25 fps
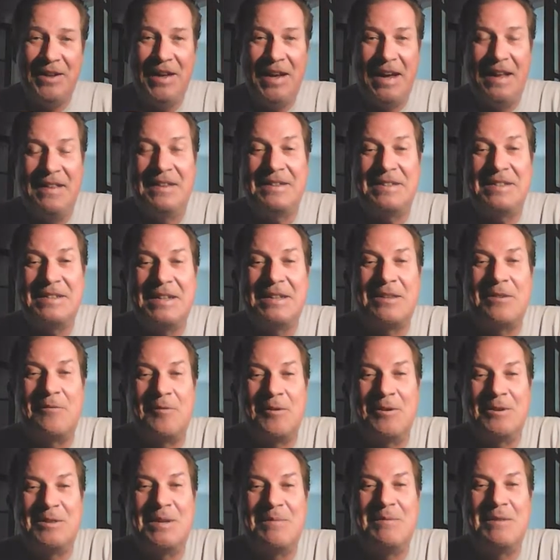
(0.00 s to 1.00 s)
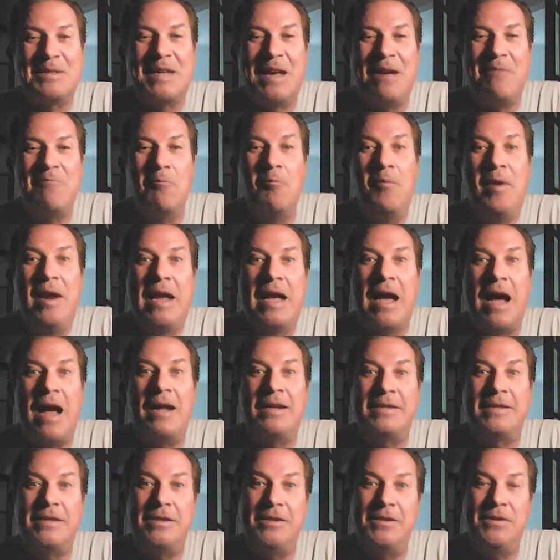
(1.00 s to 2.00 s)
and this is not the first time this happened. We
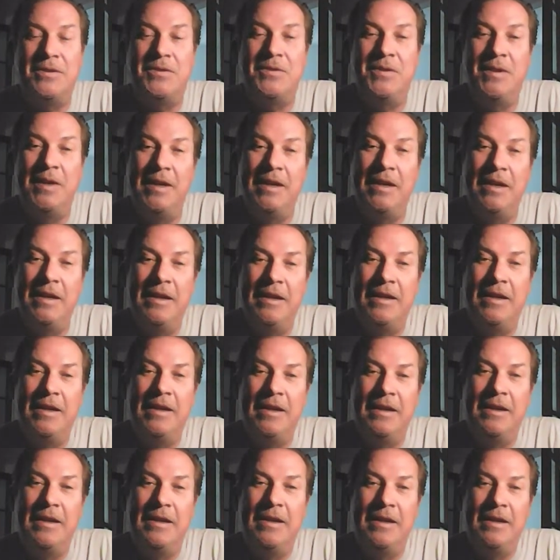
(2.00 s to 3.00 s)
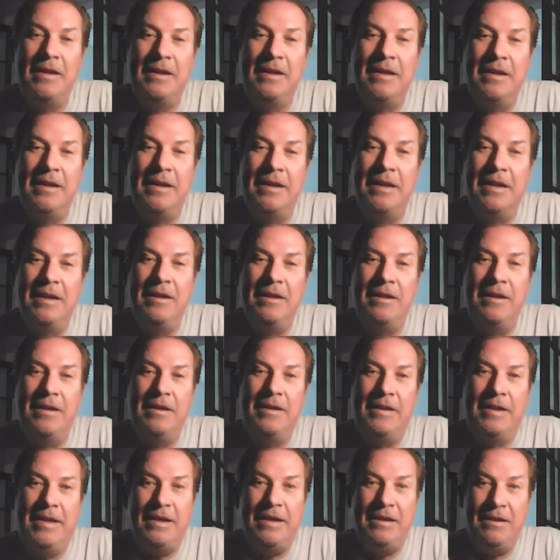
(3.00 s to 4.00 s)
got to
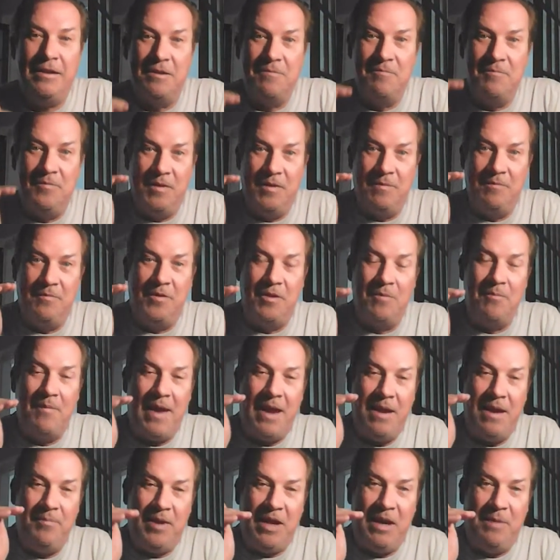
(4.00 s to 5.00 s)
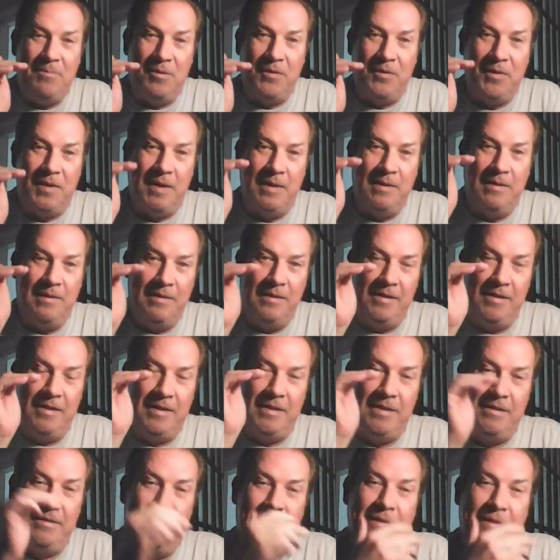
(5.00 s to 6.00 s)
the main people,
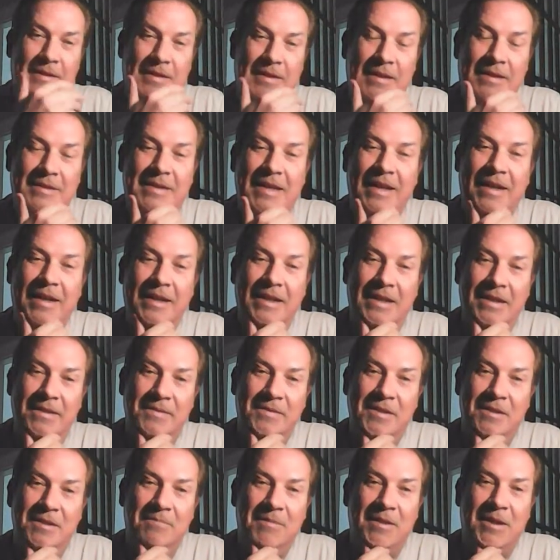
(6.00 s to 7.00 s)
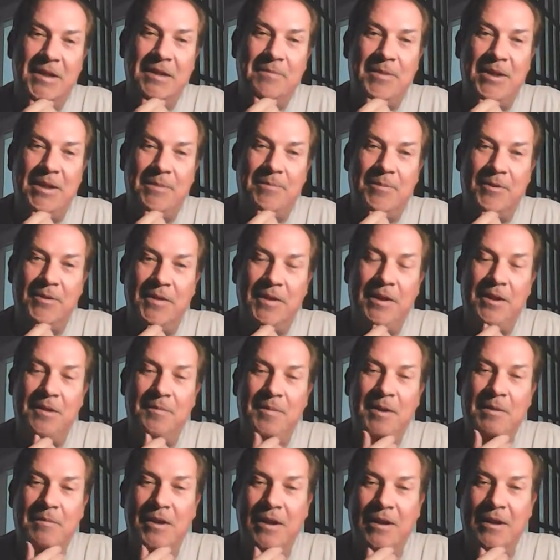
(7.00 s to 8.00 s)
the executives, the money people,
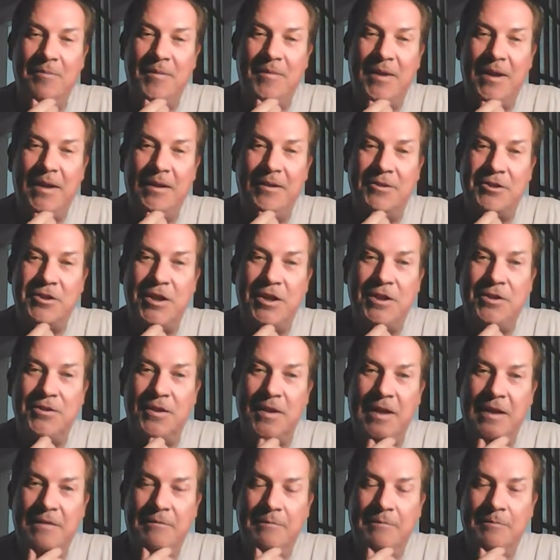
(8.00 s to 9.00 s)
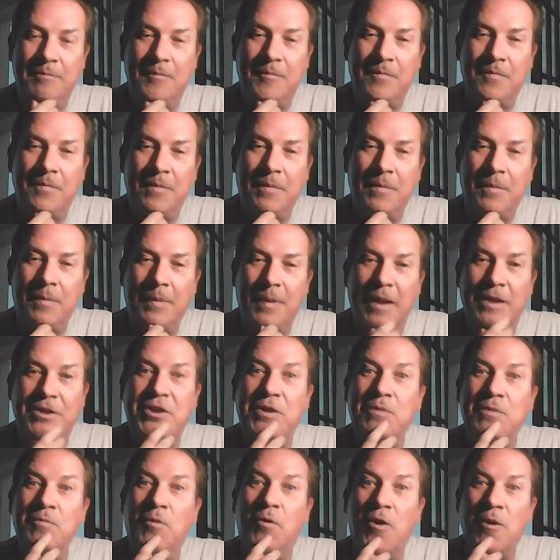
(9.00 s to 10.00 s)
people that can make you change your life. And
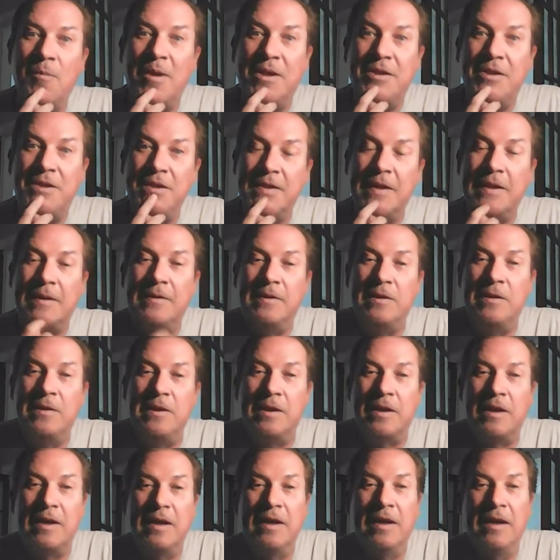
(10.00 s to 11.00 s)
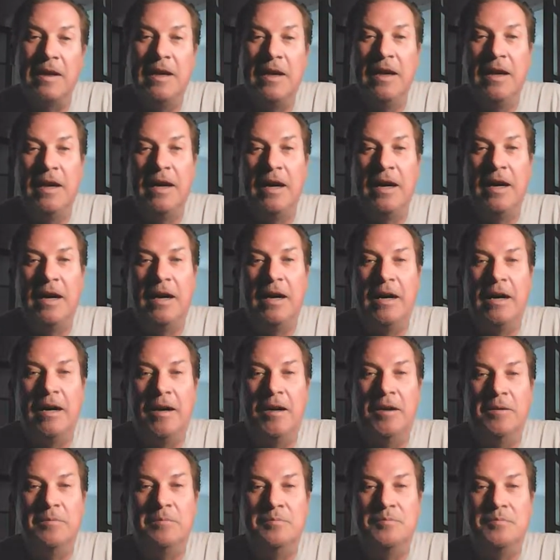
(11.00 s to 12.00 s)
she warned me. She's like, look,
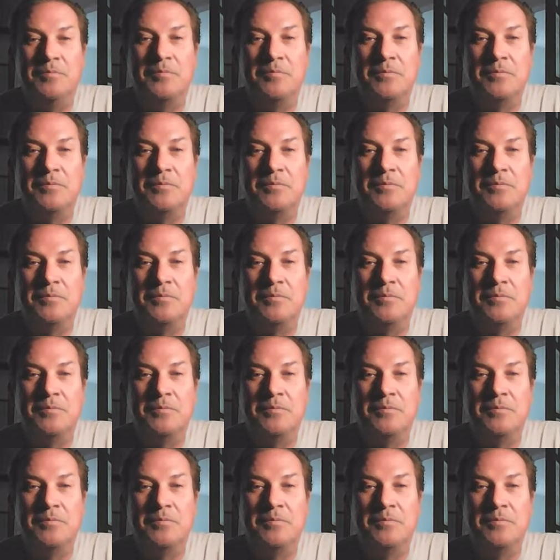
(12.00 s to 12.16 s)
I